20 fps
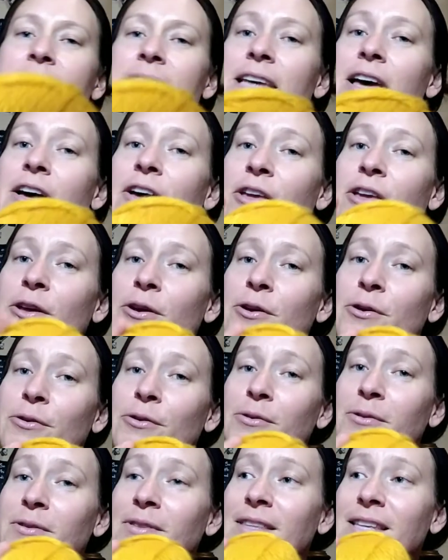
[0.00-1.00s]
me tell
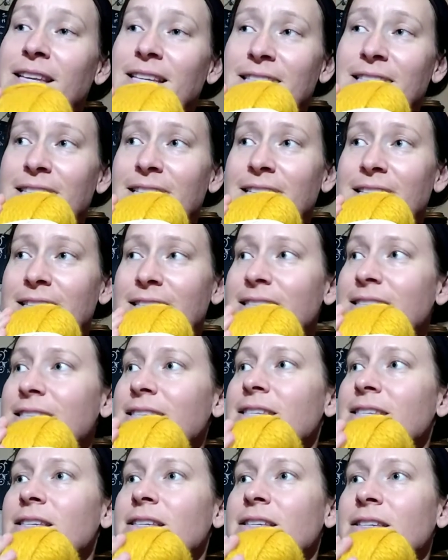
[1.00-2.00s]
you, this
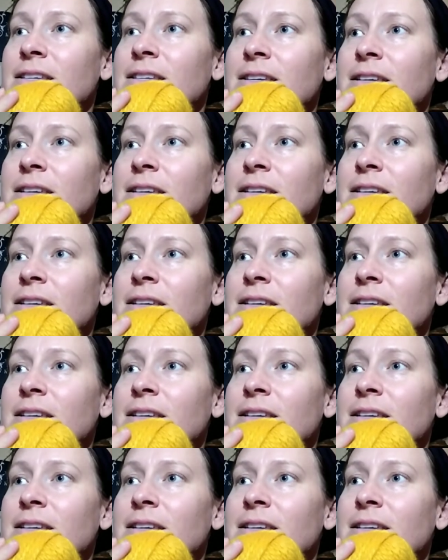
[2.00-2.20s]
is,